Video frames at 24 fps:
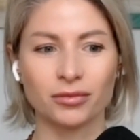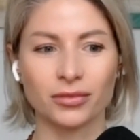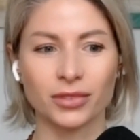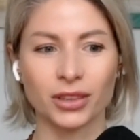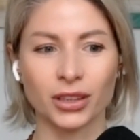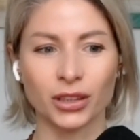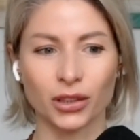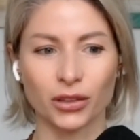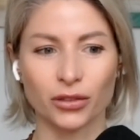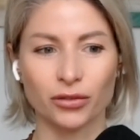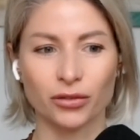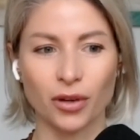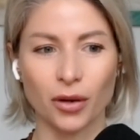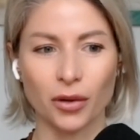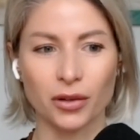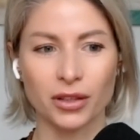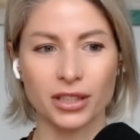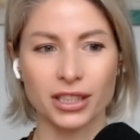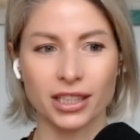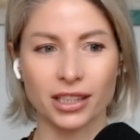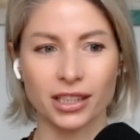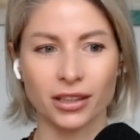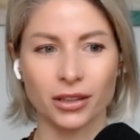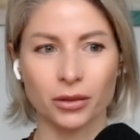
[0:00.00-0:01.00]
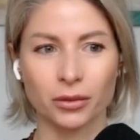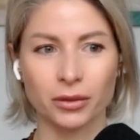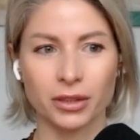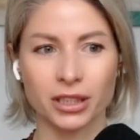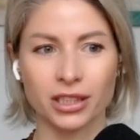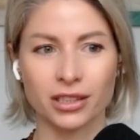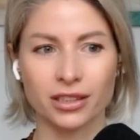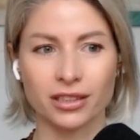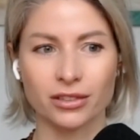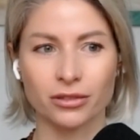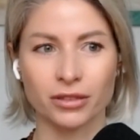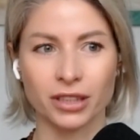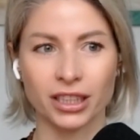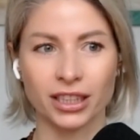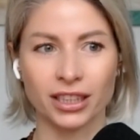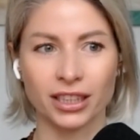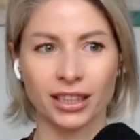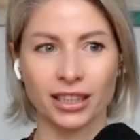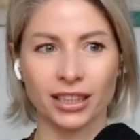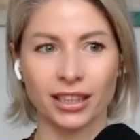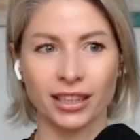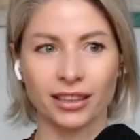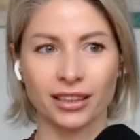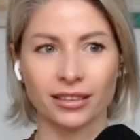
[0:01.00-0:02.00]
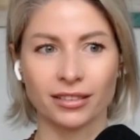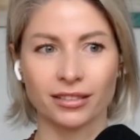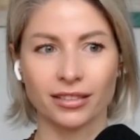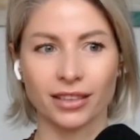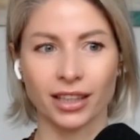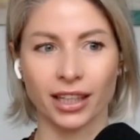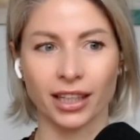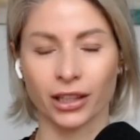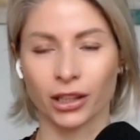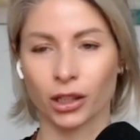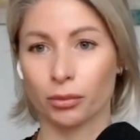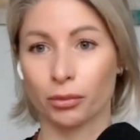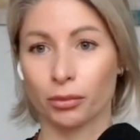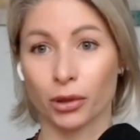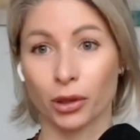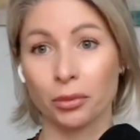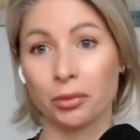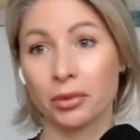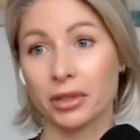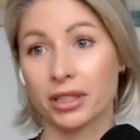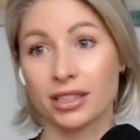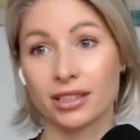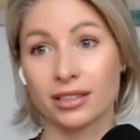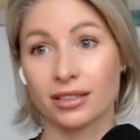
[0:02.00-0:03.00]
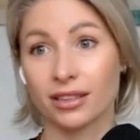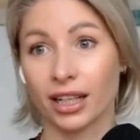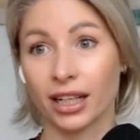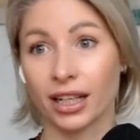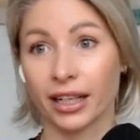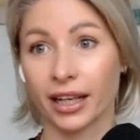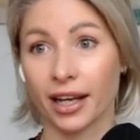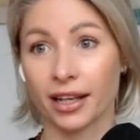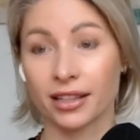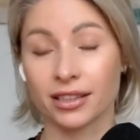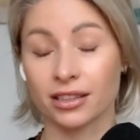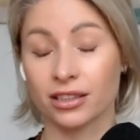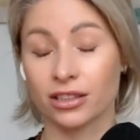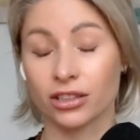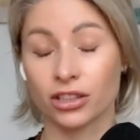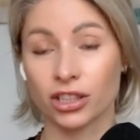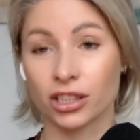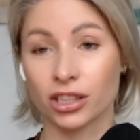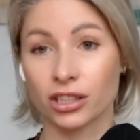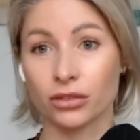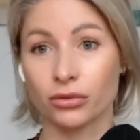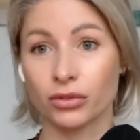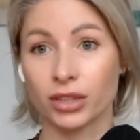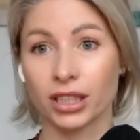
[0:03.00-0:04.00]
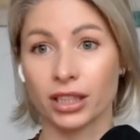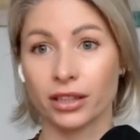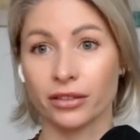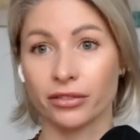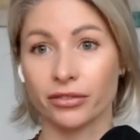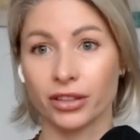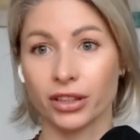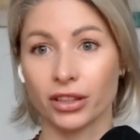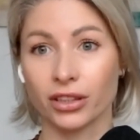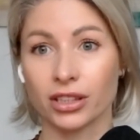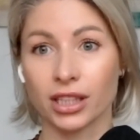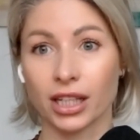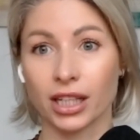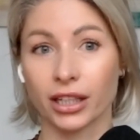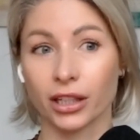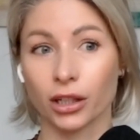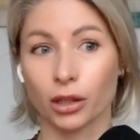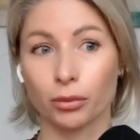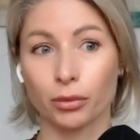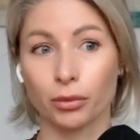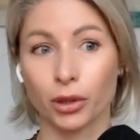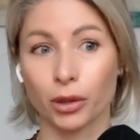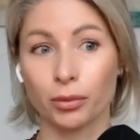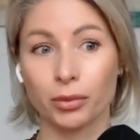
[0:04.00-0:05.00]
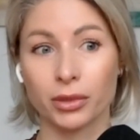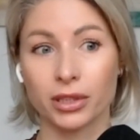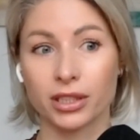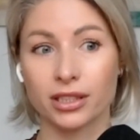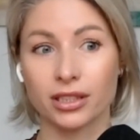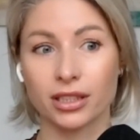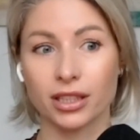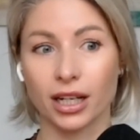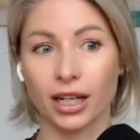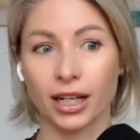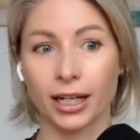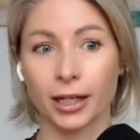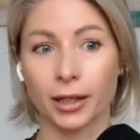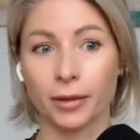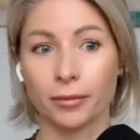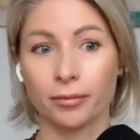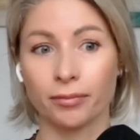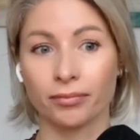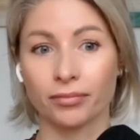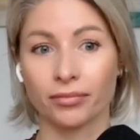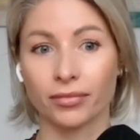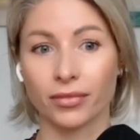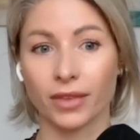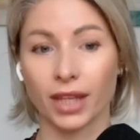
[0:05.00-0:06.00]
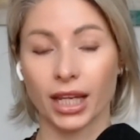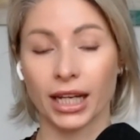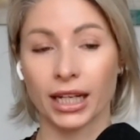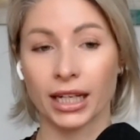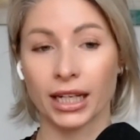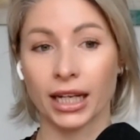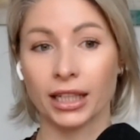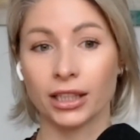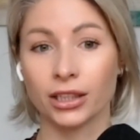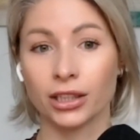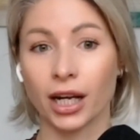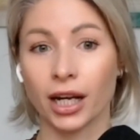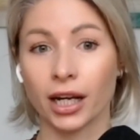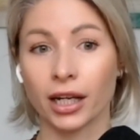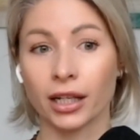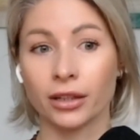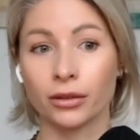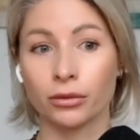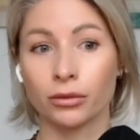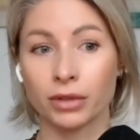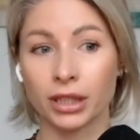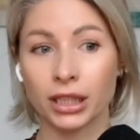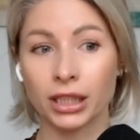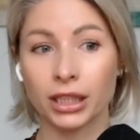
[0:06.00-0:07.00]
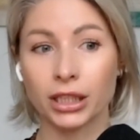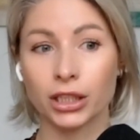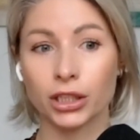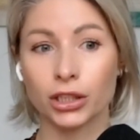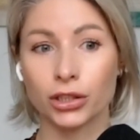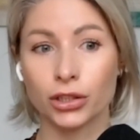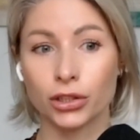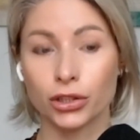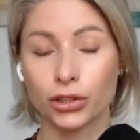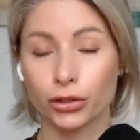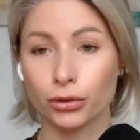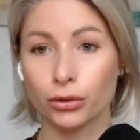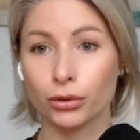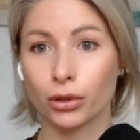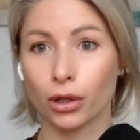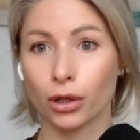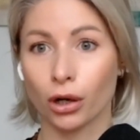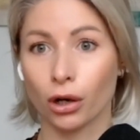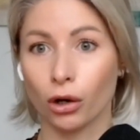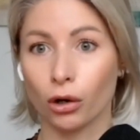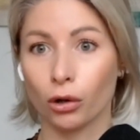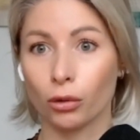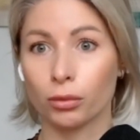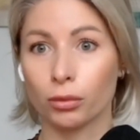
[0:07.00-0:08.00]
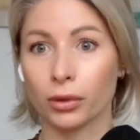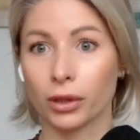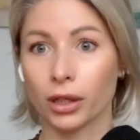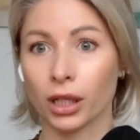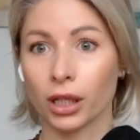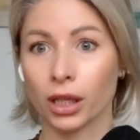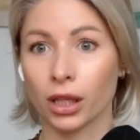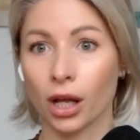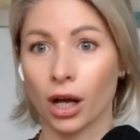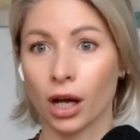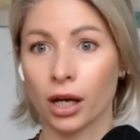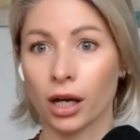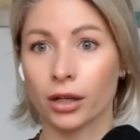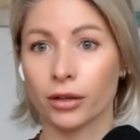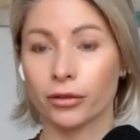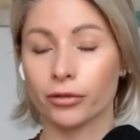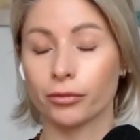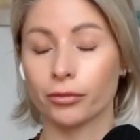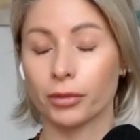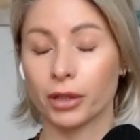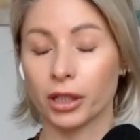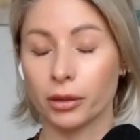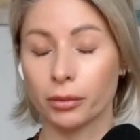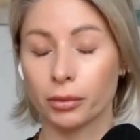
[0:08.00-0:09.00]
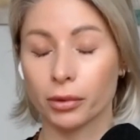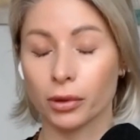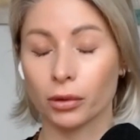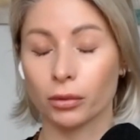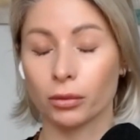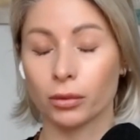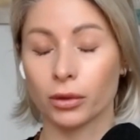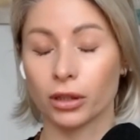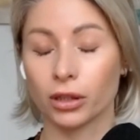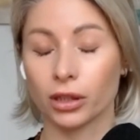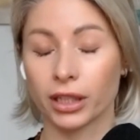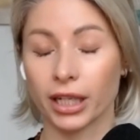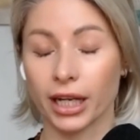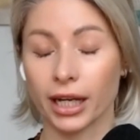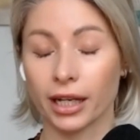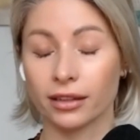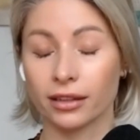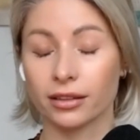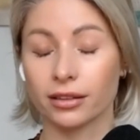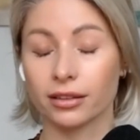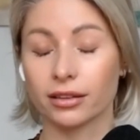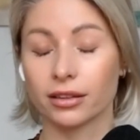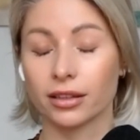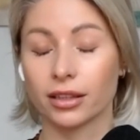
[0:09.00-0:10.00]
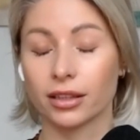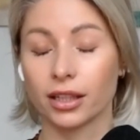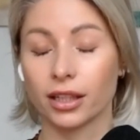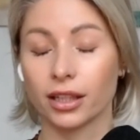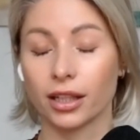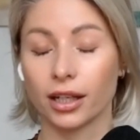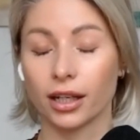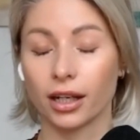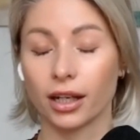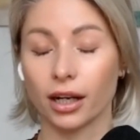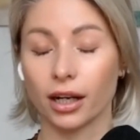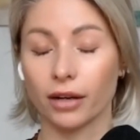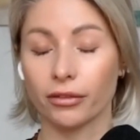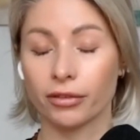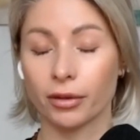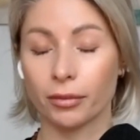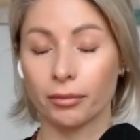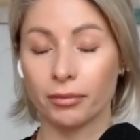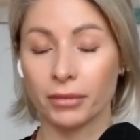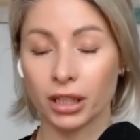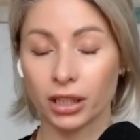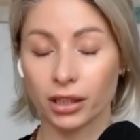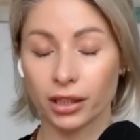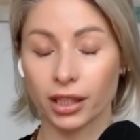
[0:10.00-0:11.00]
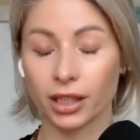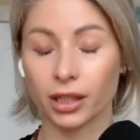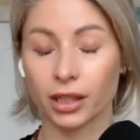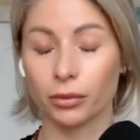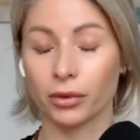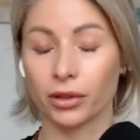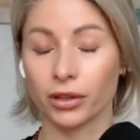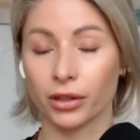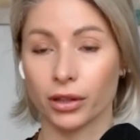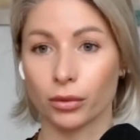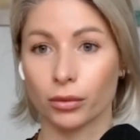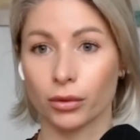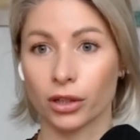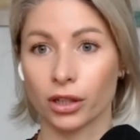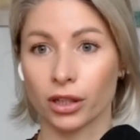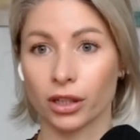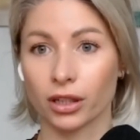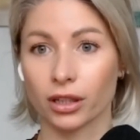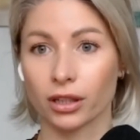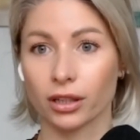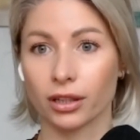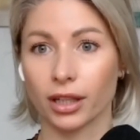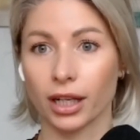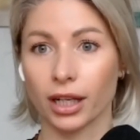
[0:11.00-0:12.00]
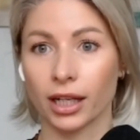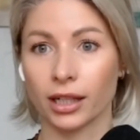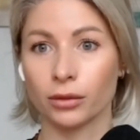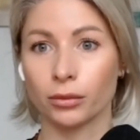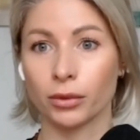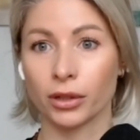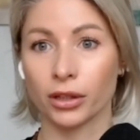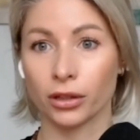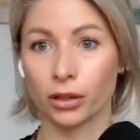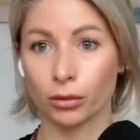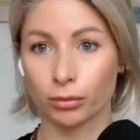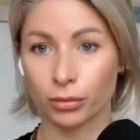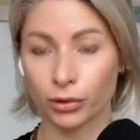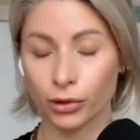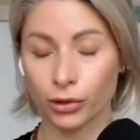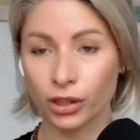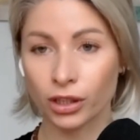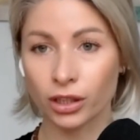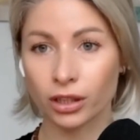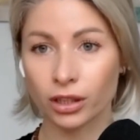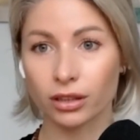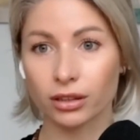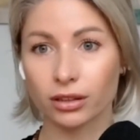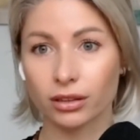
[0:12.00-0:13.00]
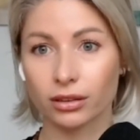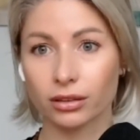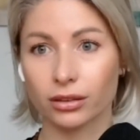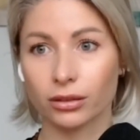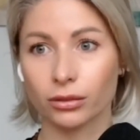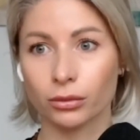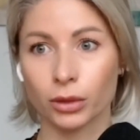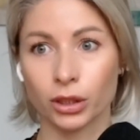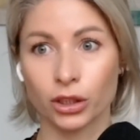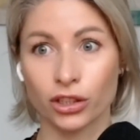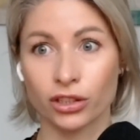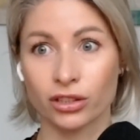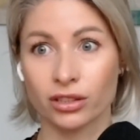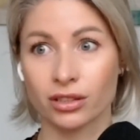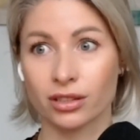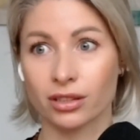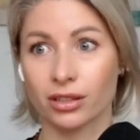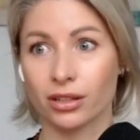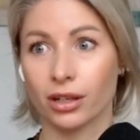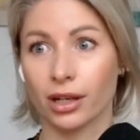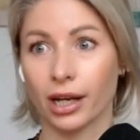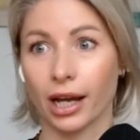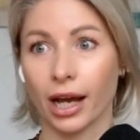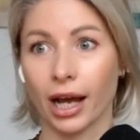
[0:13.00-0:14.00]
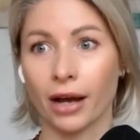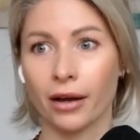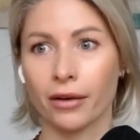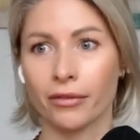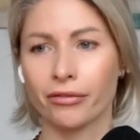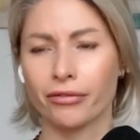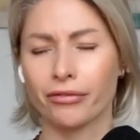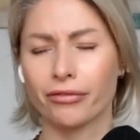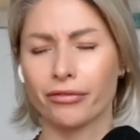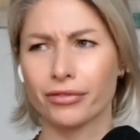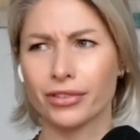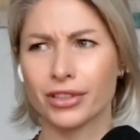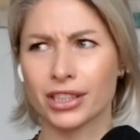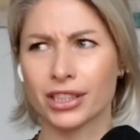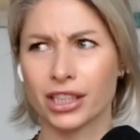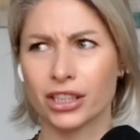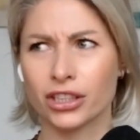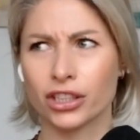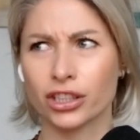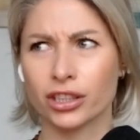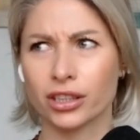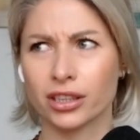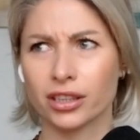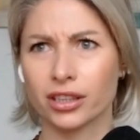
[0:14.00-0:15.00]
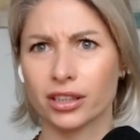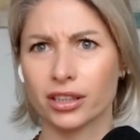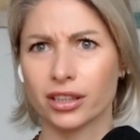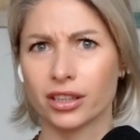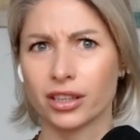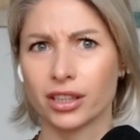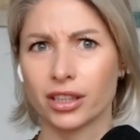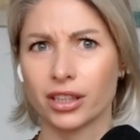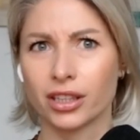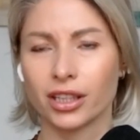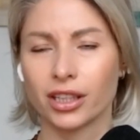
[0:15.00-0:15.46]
you're focusing on what's really like your purpose. I guess it just really feels like your purpose. And I really do hope a lot of people will get familiar with your work and with your book, which is such a